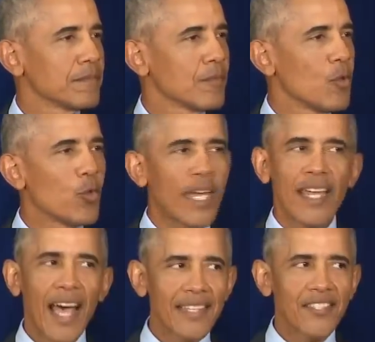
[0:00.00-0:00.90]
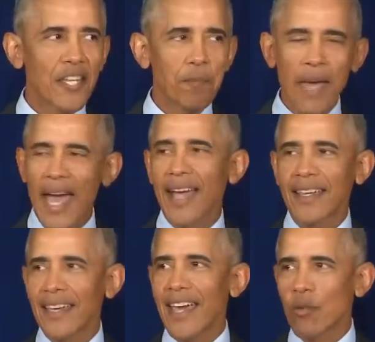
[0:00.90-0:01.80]
You cannot sit back
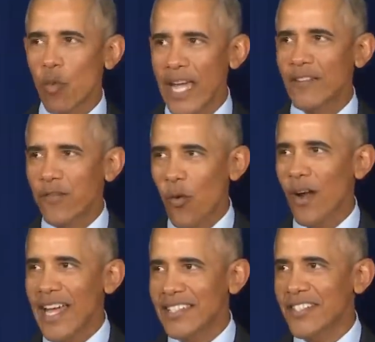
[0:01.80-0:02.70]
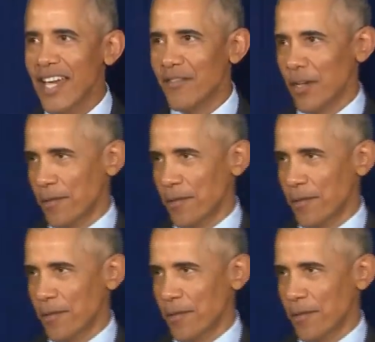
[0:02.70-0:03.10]
and wait for a savior.